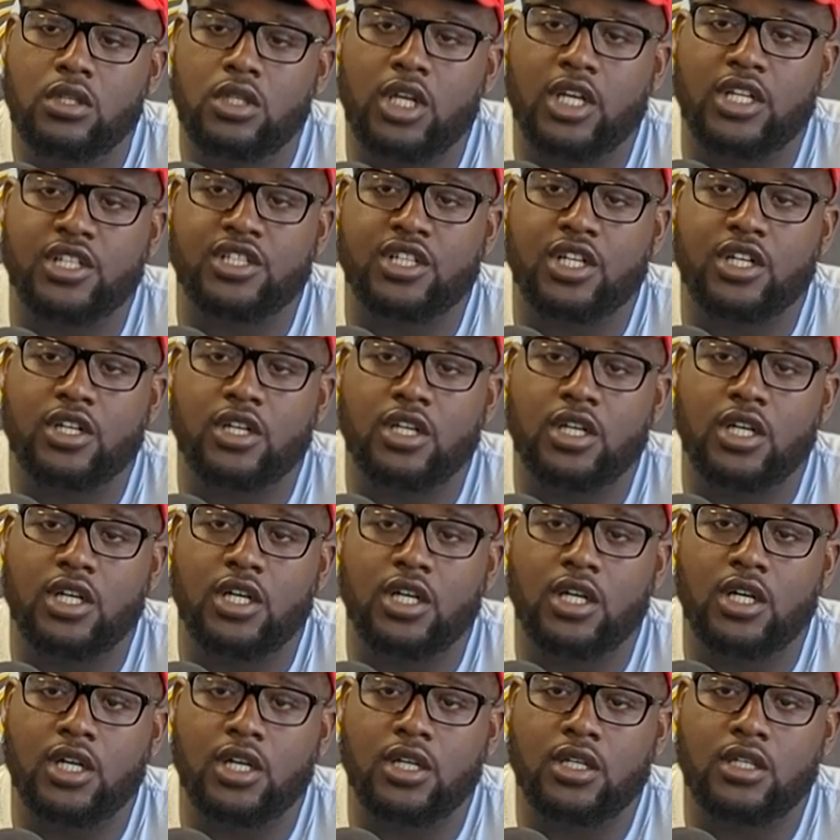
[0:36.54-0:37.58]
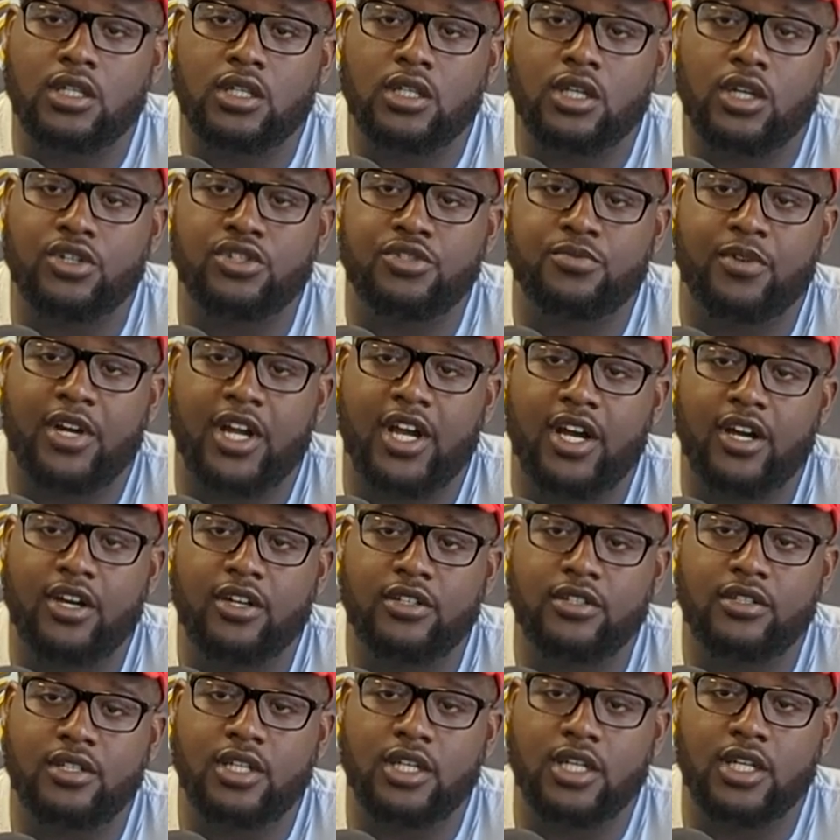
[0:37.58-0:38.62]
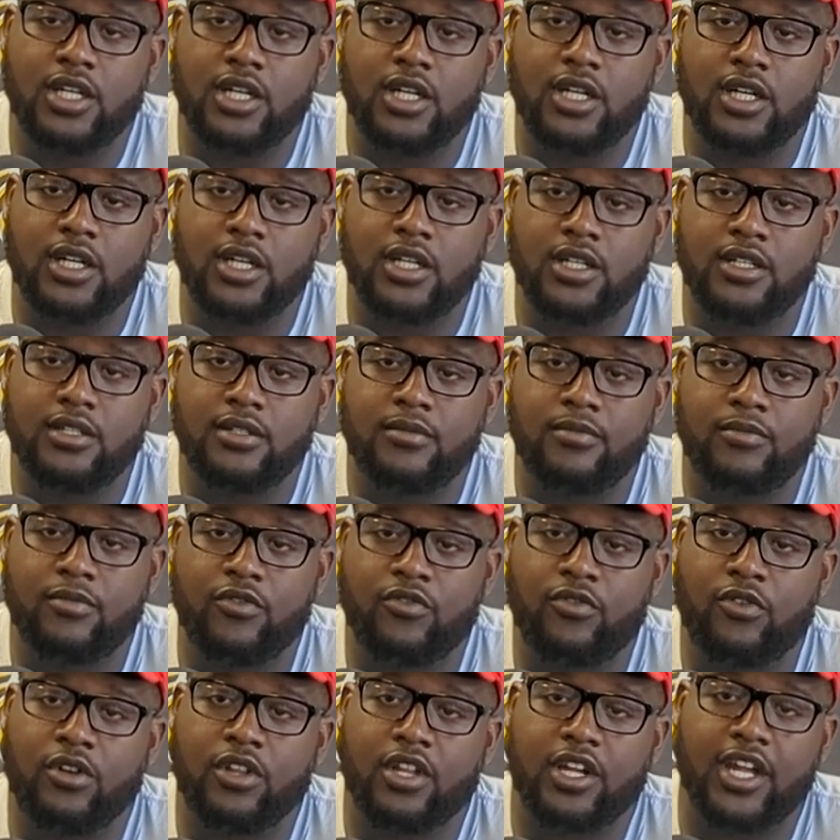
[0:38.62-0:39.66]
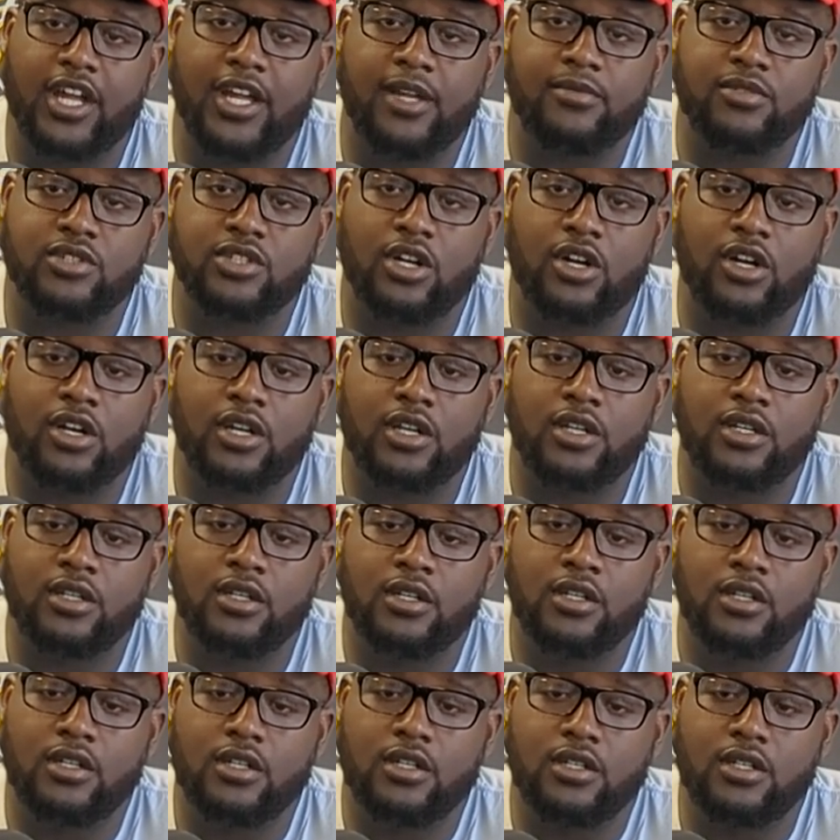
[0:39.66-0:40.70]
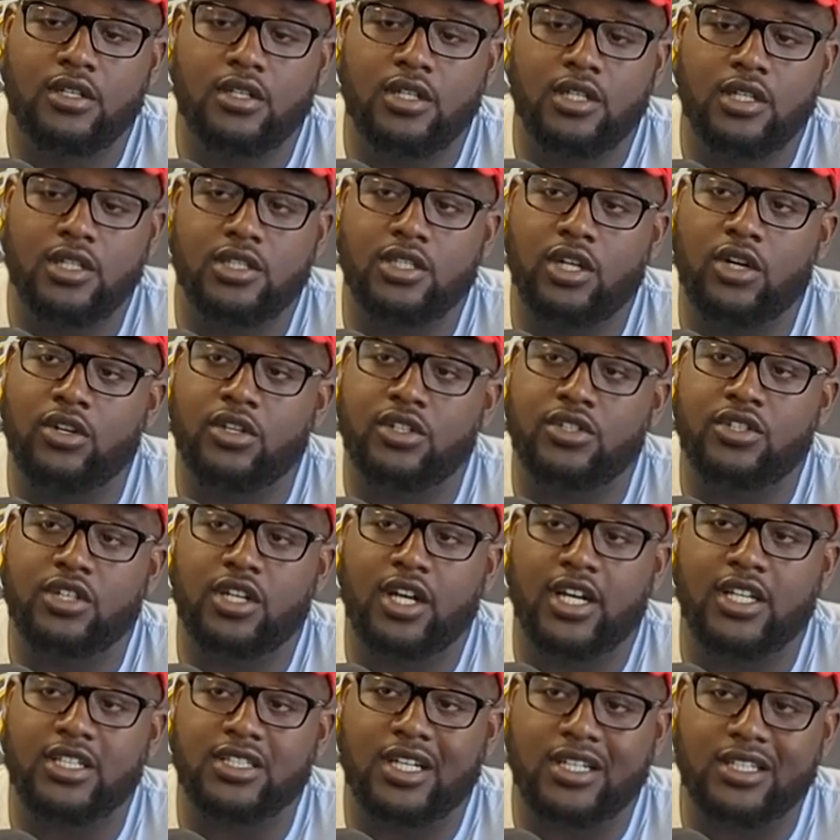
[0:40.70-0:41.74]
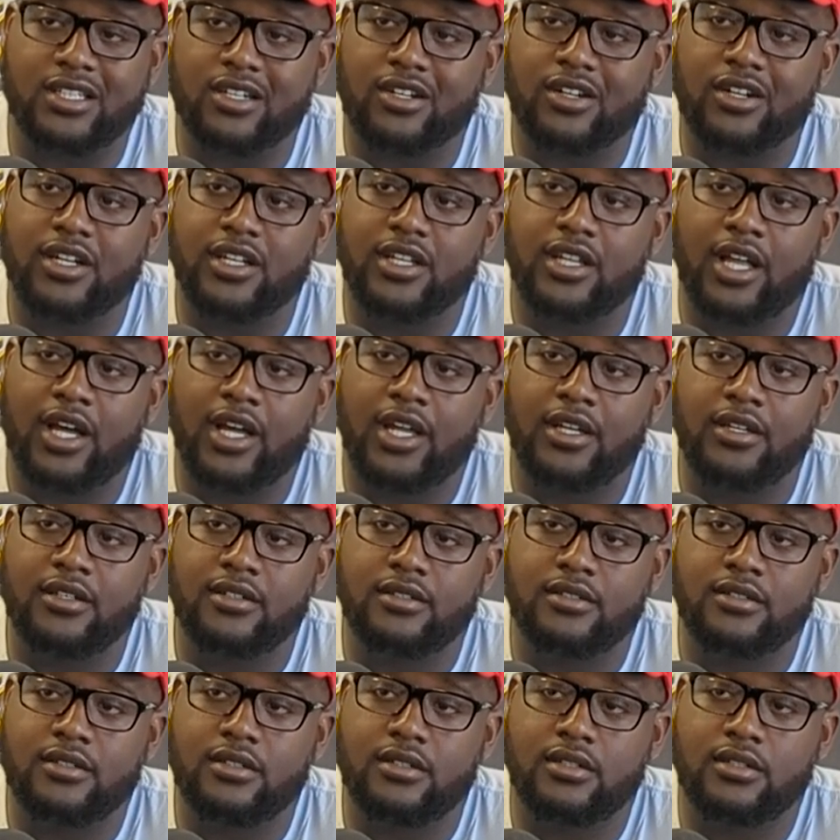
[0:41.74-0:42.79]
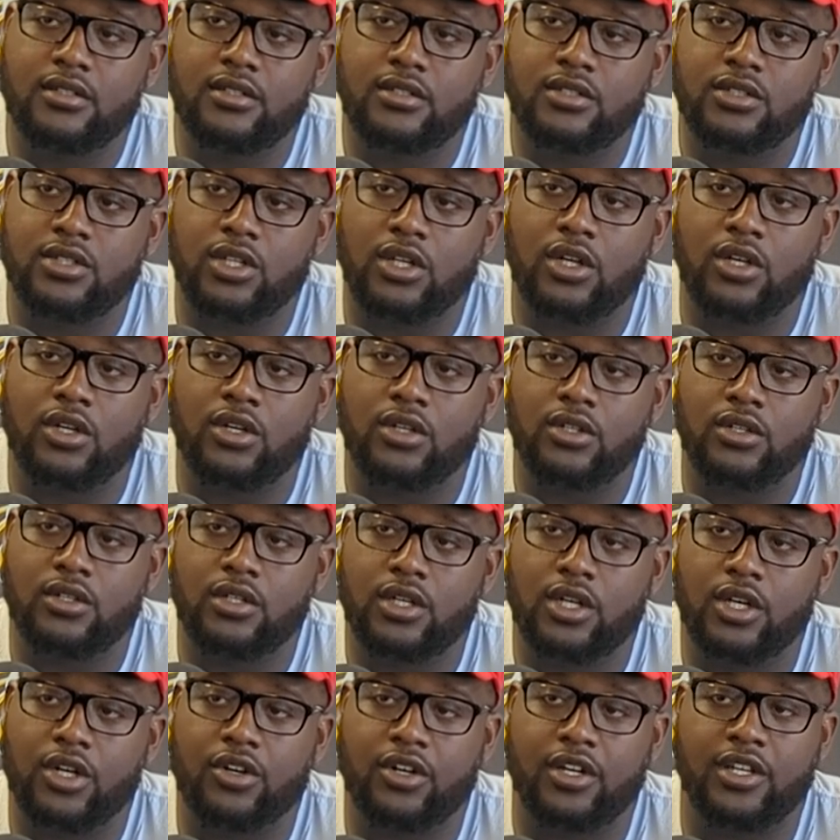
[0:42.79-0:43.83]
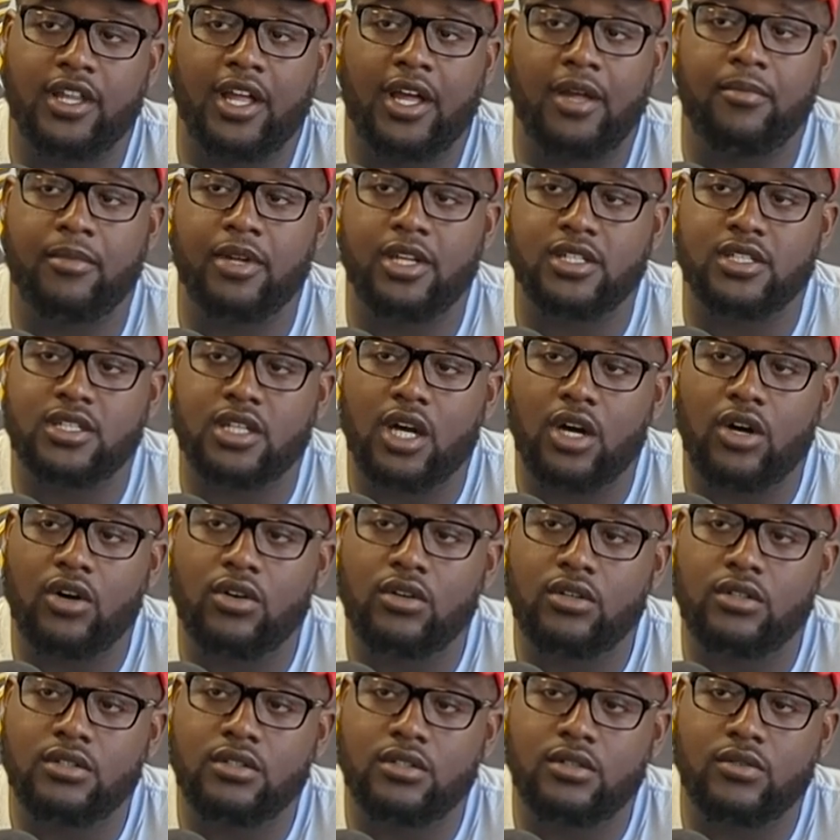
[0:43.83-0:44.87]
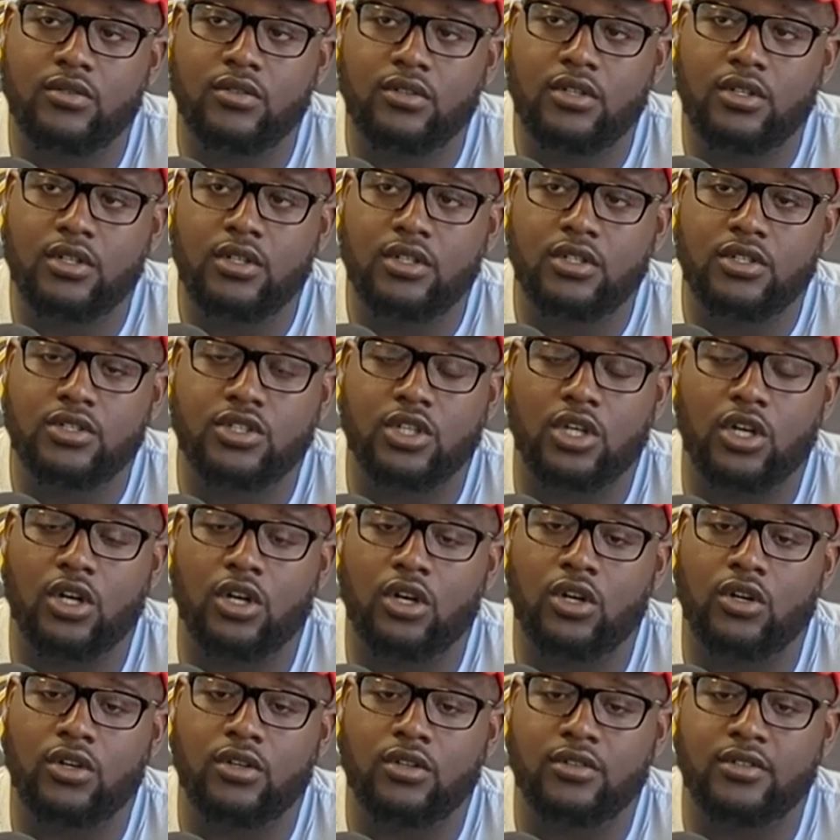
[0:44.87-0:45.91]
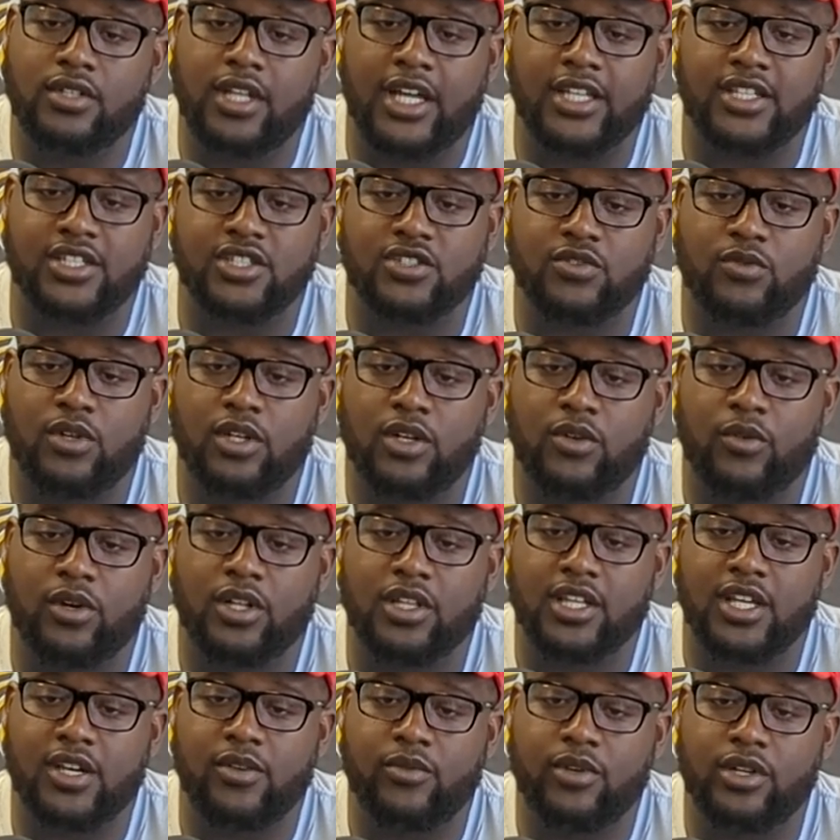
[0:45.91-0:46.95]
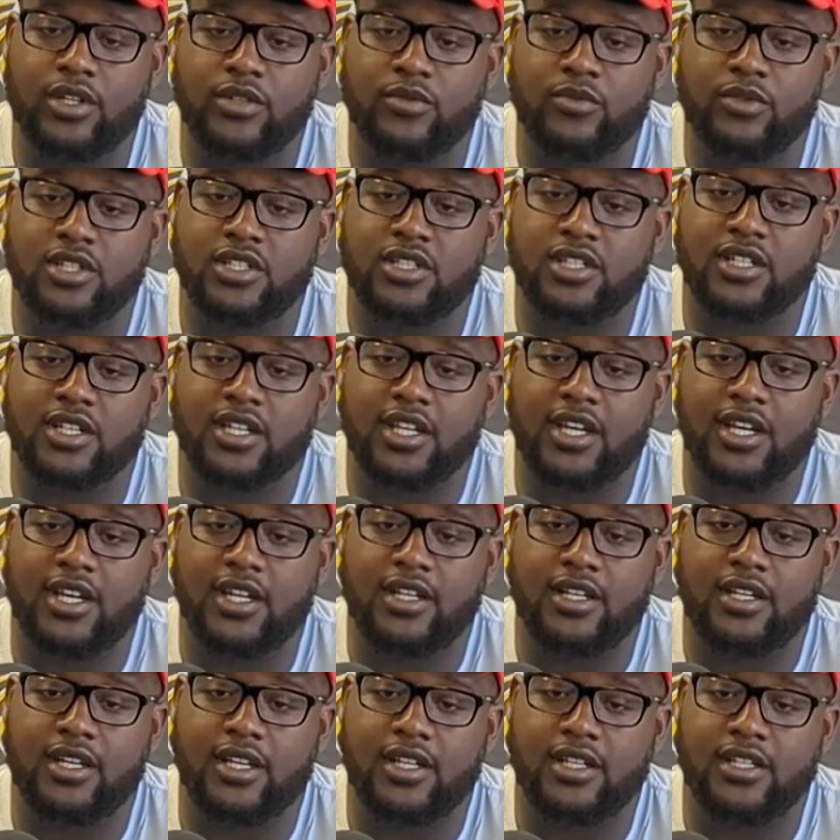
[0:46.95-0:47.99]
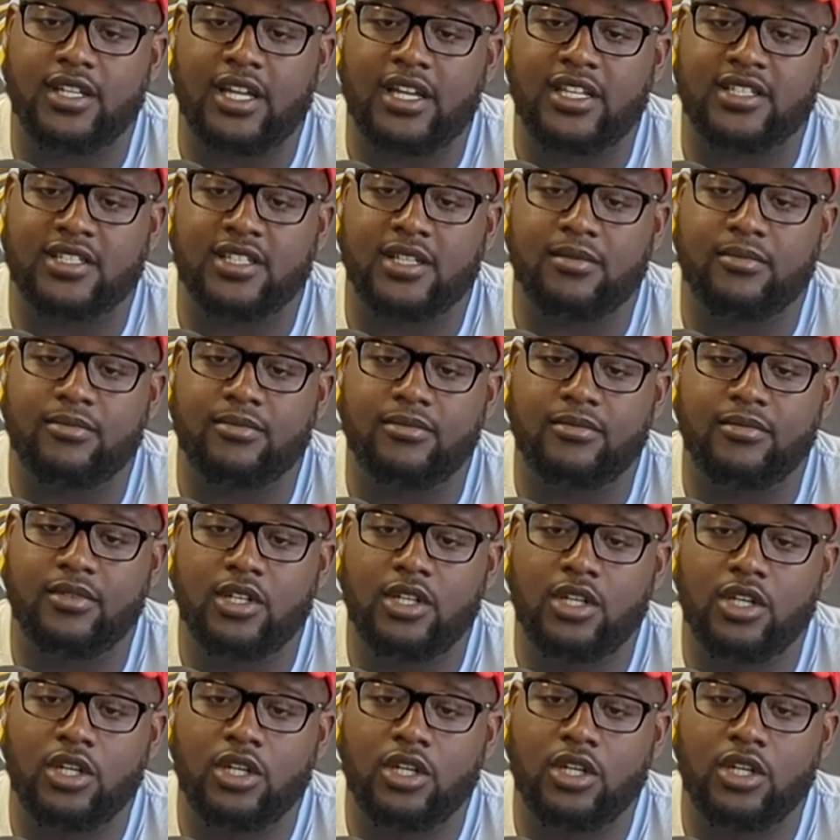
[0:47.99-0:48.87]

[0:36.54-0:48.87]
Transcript: Yes, sir. Coach Brown, before the game started, he told us you guys got the green light. So a green light means go. So that's just one thing we took in, and that's something